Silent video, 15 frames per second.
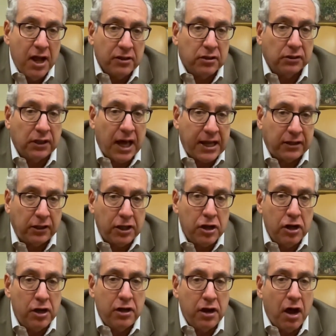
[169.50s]
The
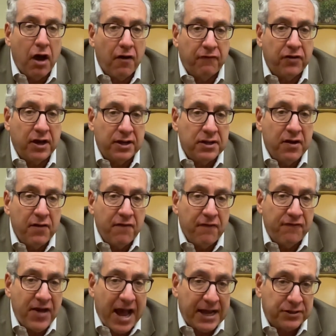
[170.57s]
likelihood of a
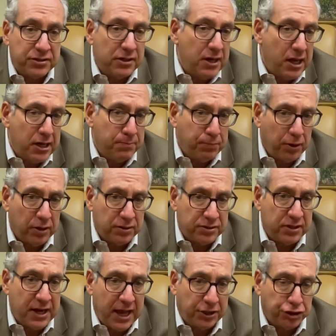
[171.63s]
vaccinated
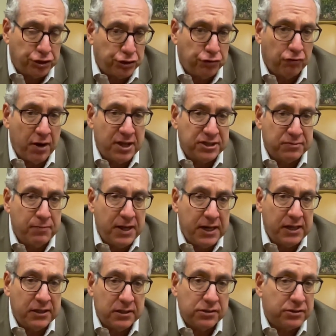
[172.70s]
person actually
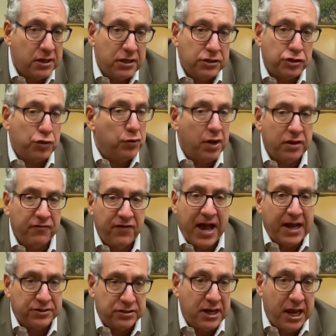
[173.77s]
transmitting disease to another
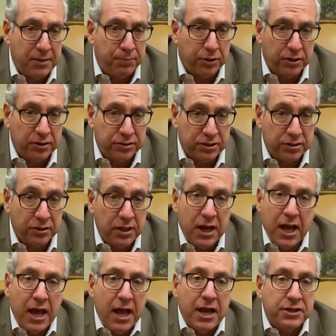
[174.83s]
vaccinated person
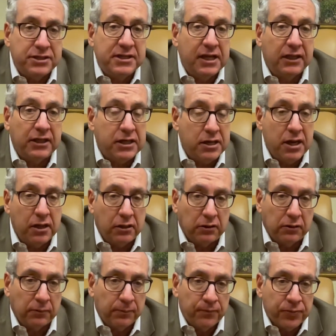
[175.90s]
is nearly nil.
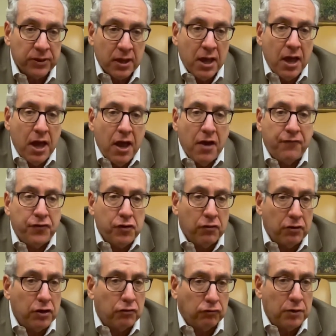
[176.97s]
If you're
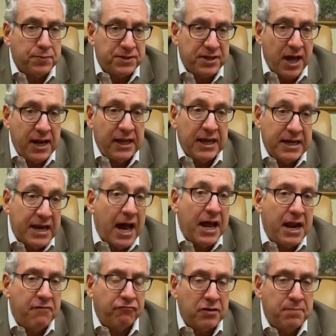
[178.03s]
in a group setting and not
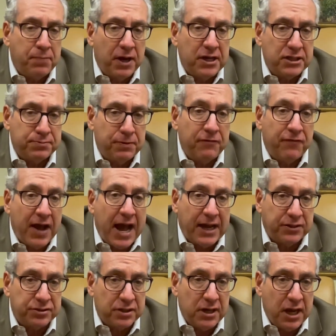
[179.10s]
everybody's been
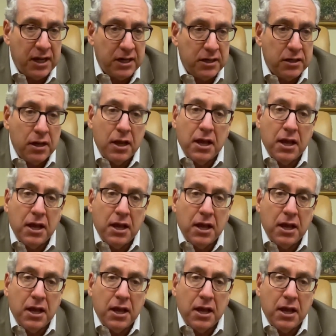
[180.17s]
vaccinated,